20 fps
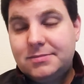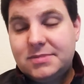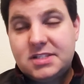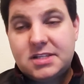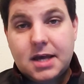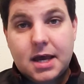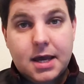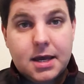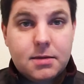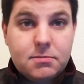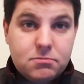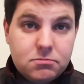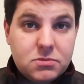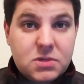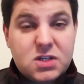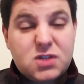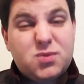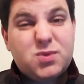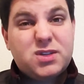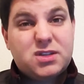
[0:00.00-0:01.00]
say
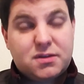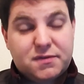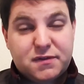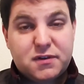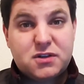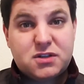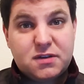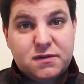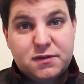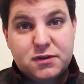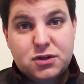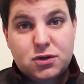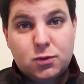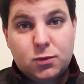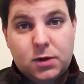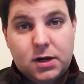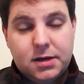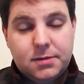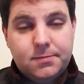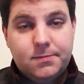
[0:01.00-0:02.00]
this was the first official
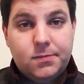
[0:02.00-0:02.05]
one.